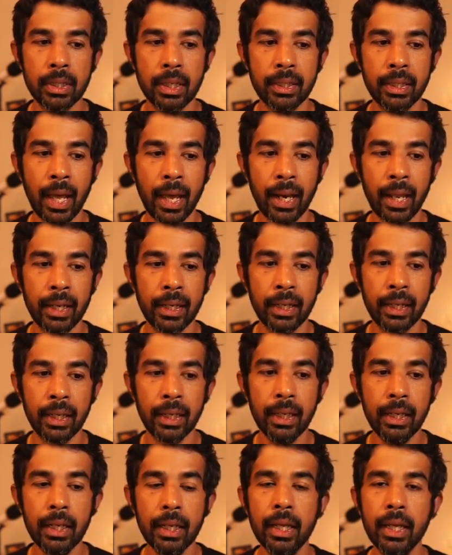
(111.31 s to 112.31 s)
that I
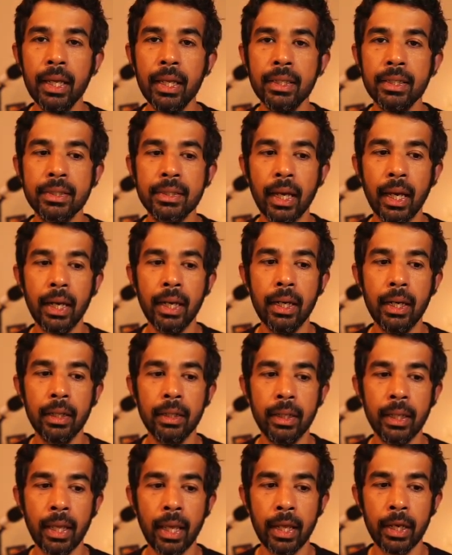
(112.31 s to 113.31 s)
need inside
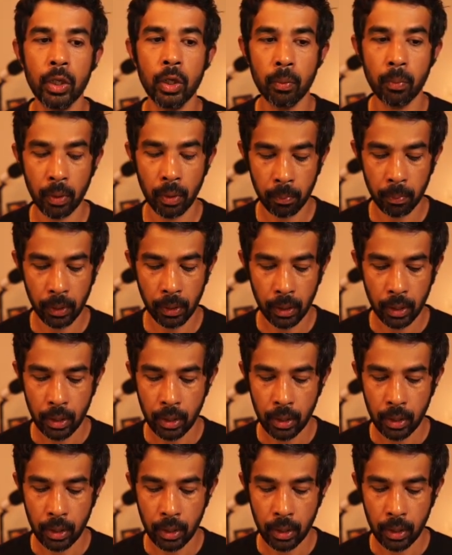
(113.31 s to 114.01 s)
the enumerable.